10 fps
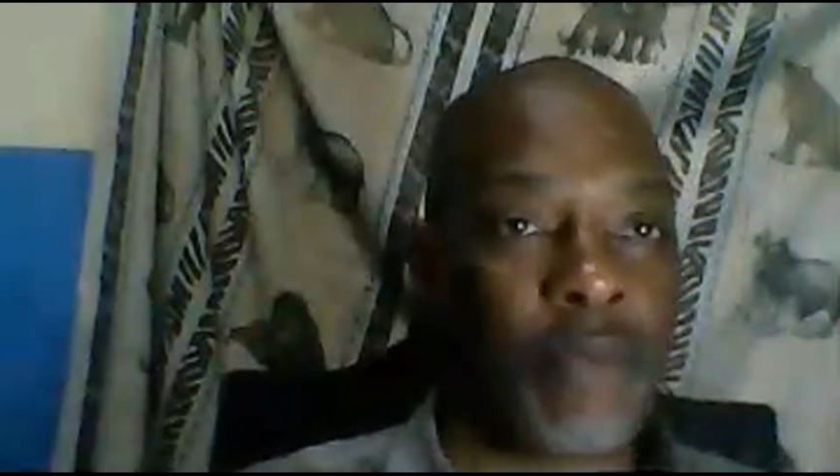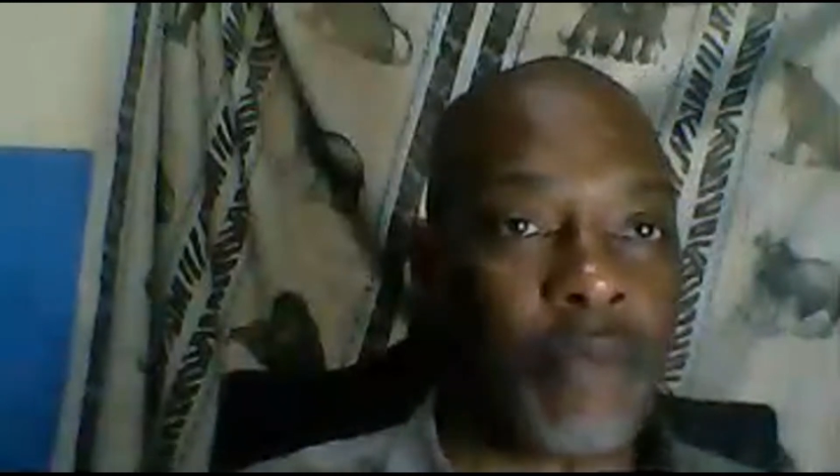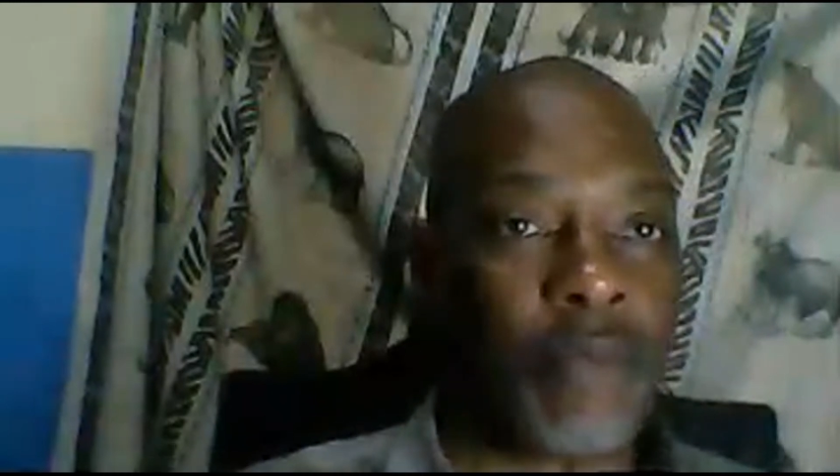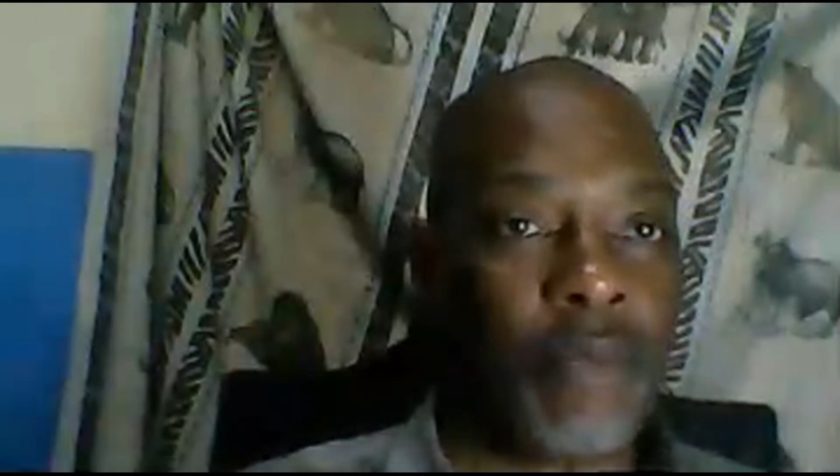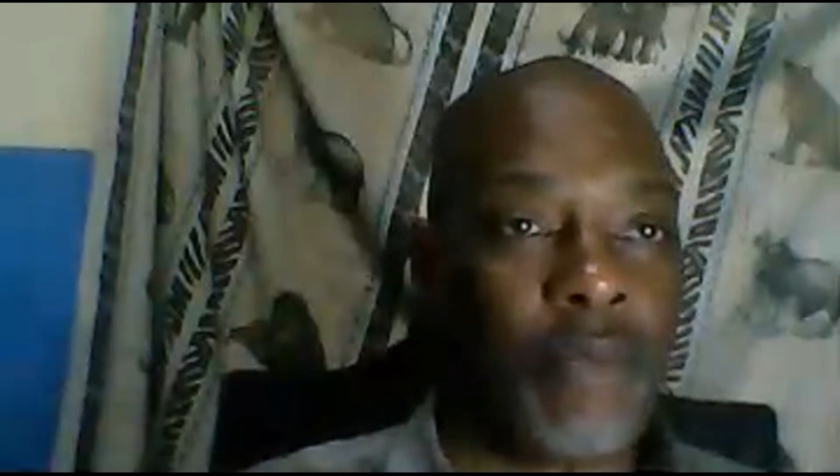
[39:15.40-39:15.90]
You
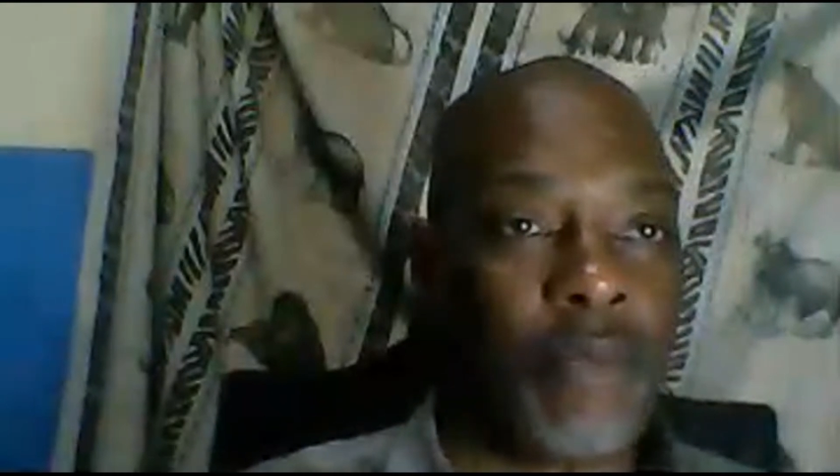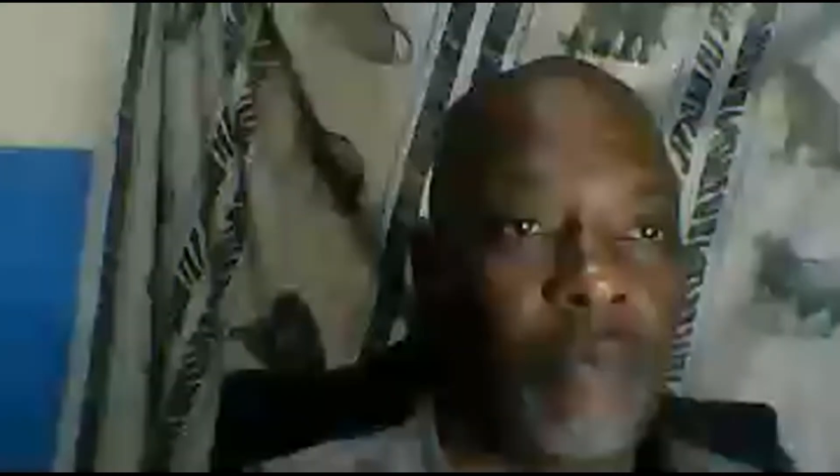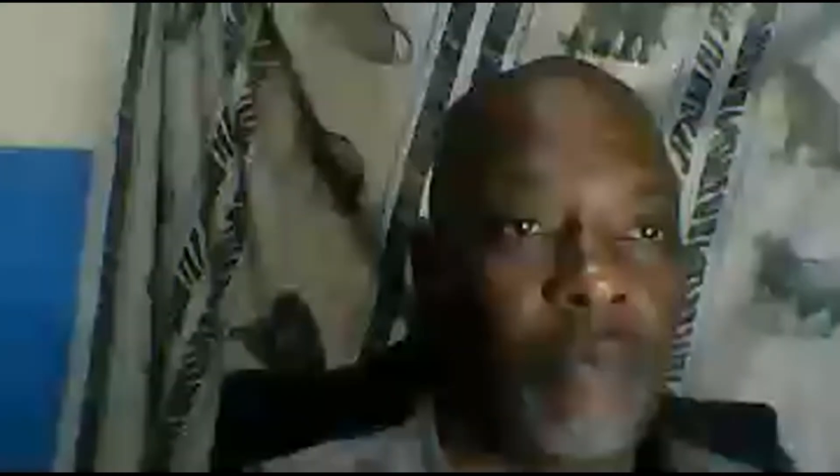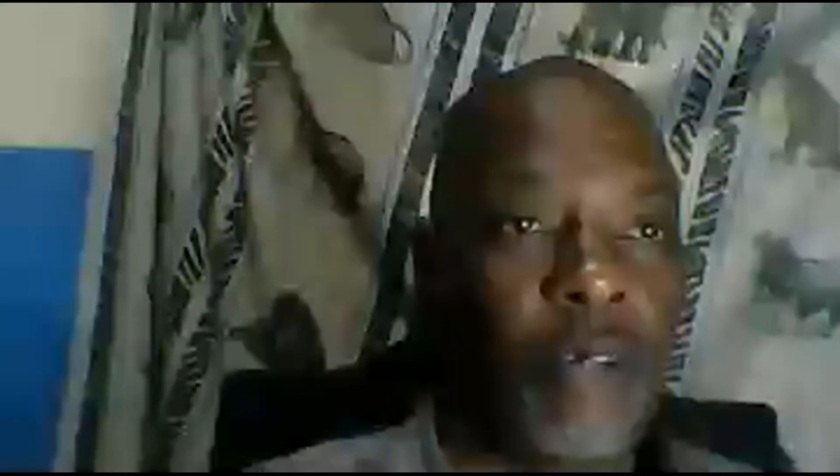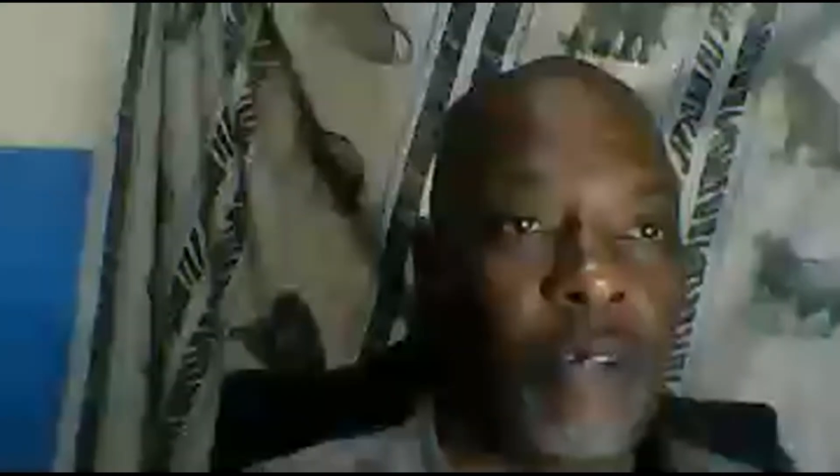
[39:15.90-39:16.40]
know,
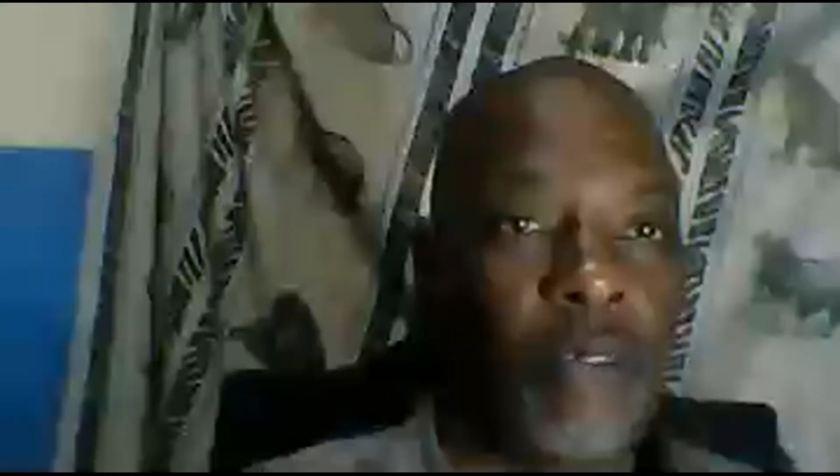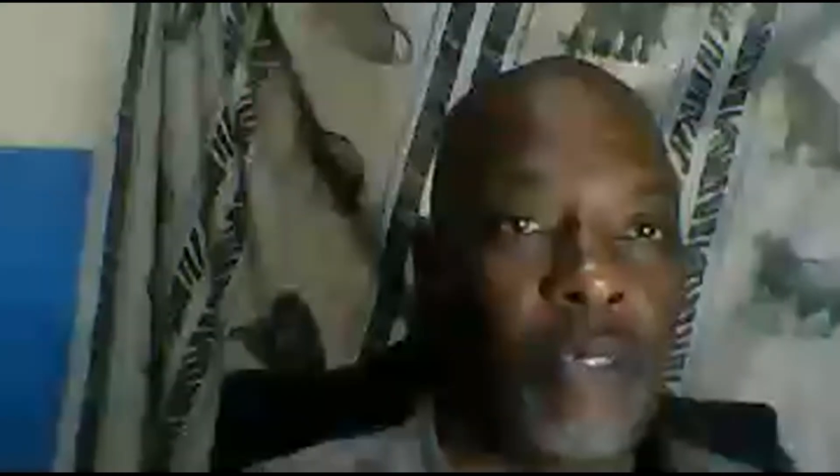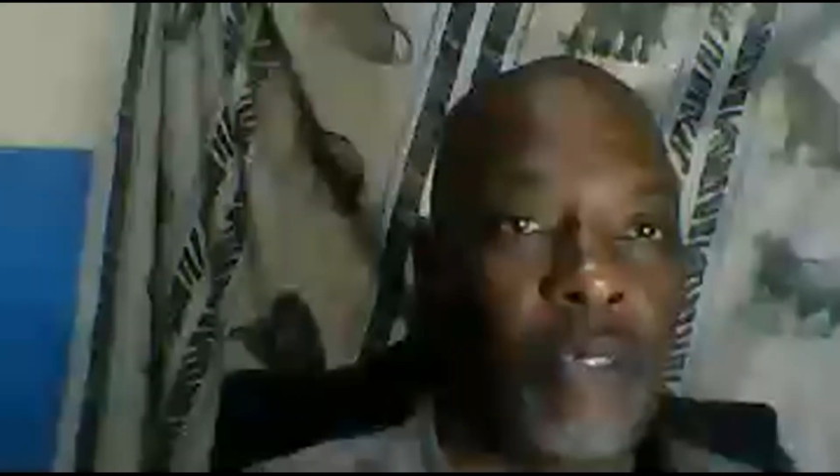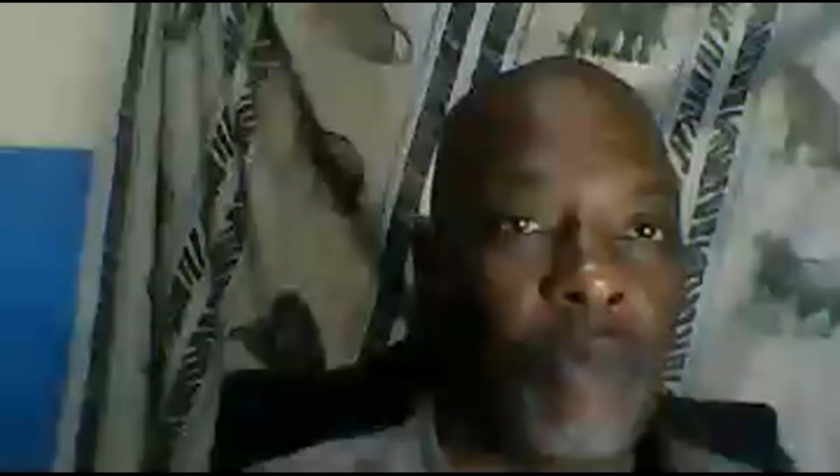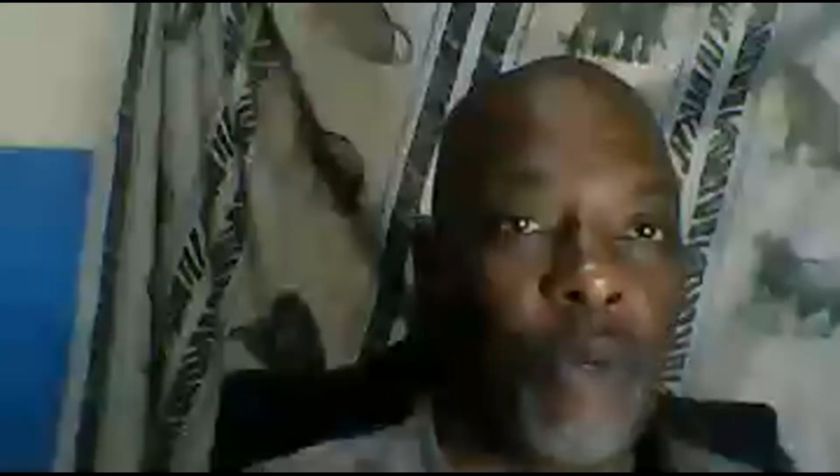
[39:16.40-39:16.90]
we
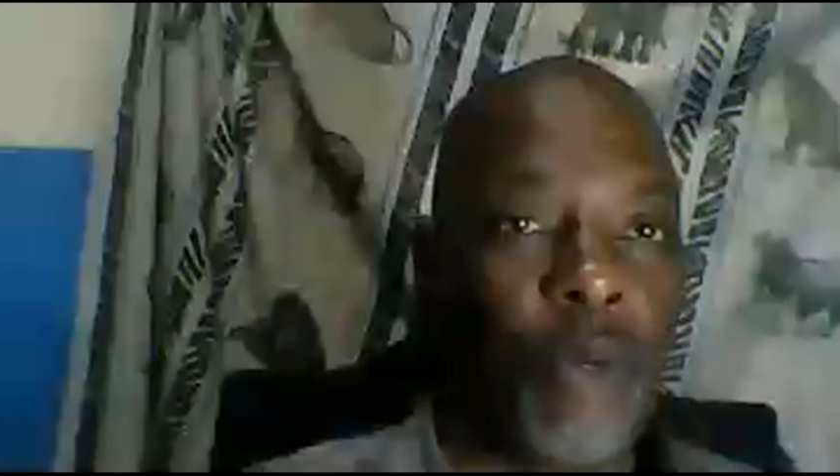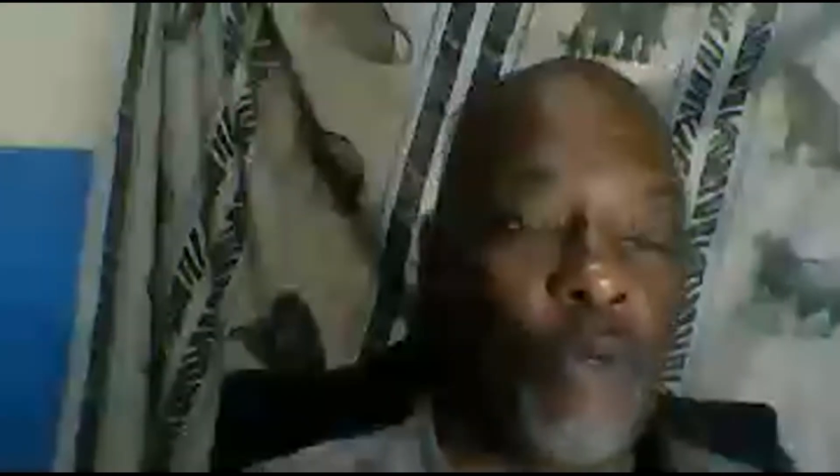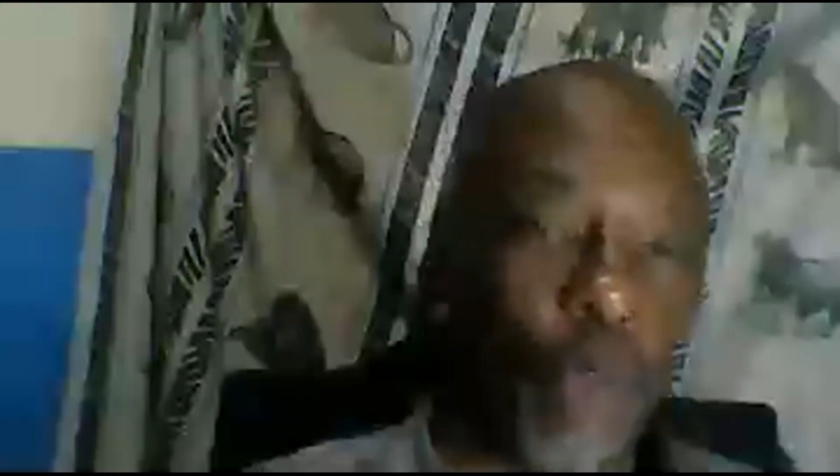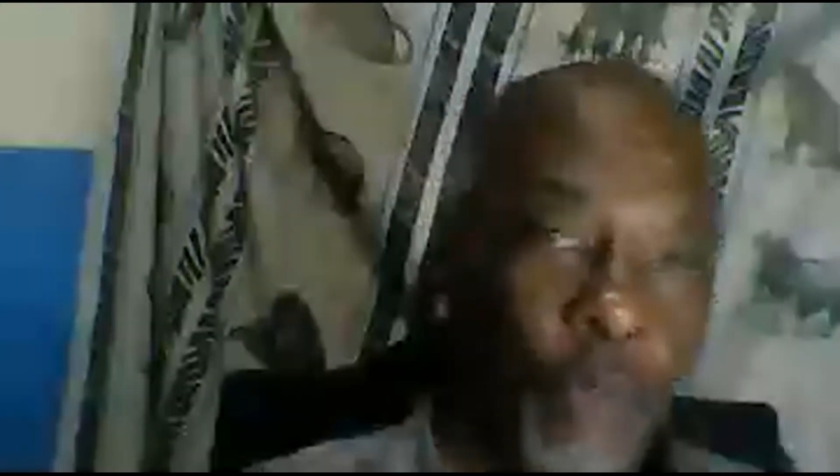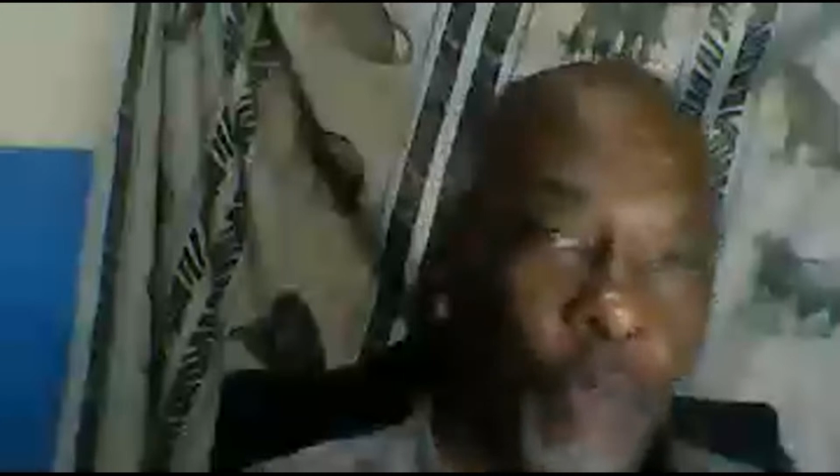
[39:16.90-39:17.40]
drove past the
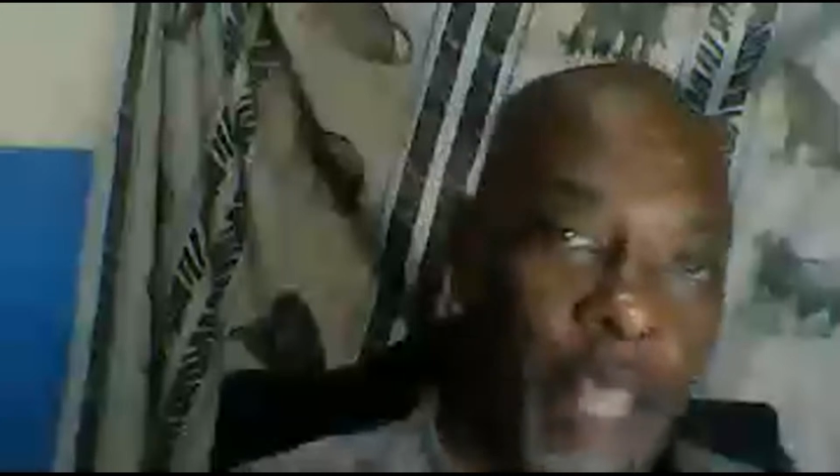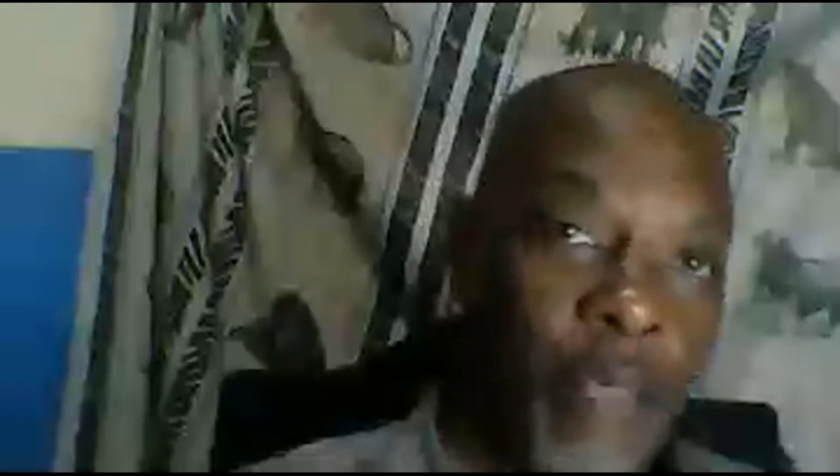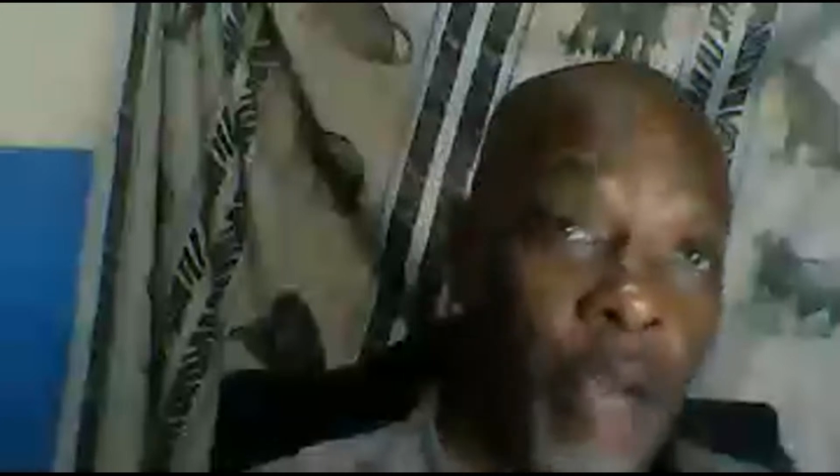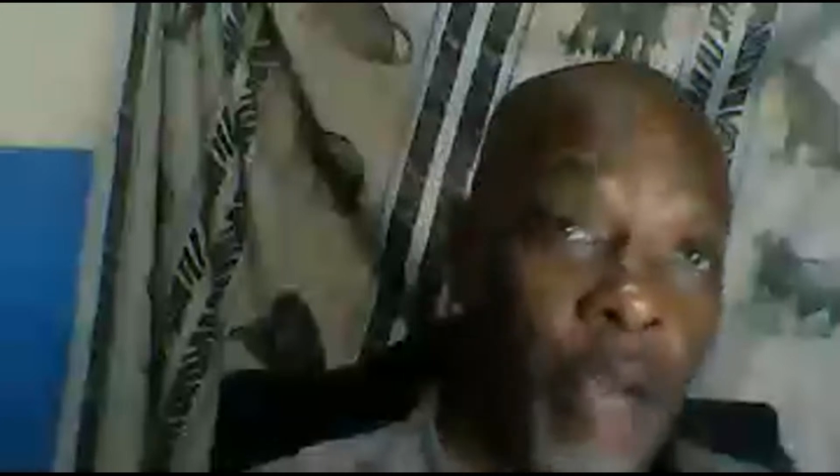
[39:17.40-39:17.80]
marketplace,